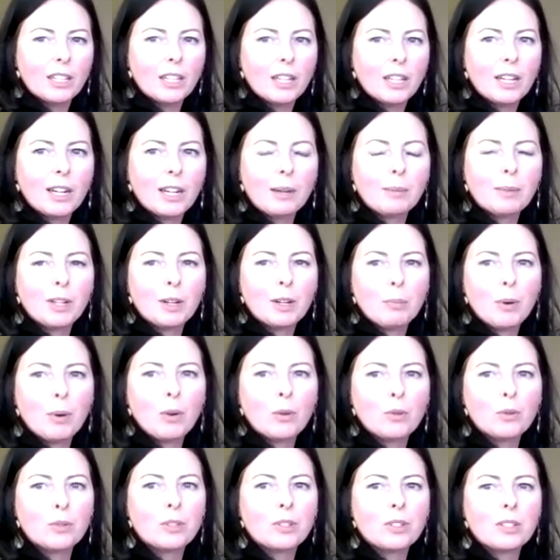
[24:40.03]
And I'm gonna
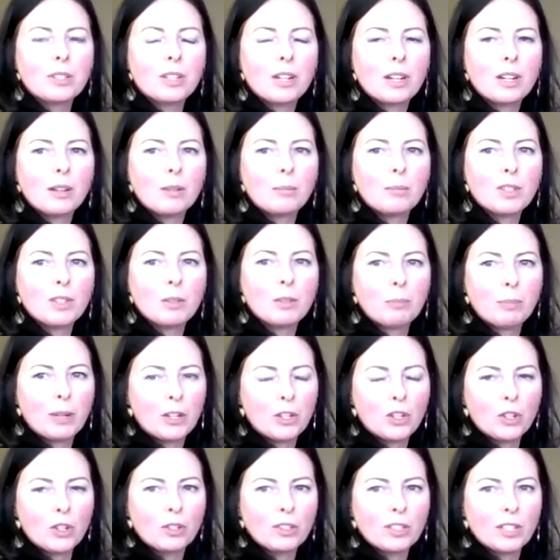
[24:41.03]
post some
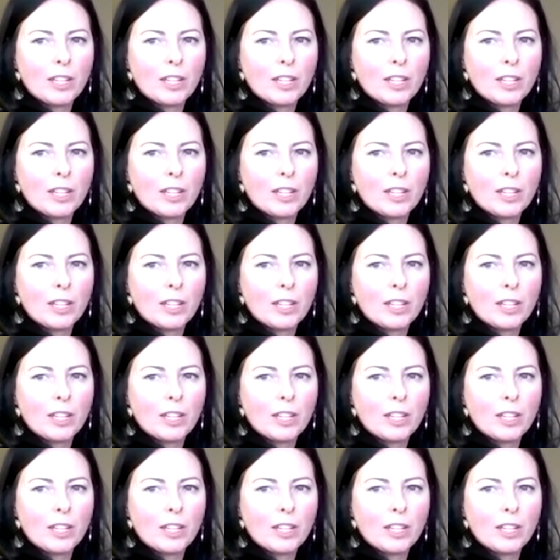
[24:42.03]
pictures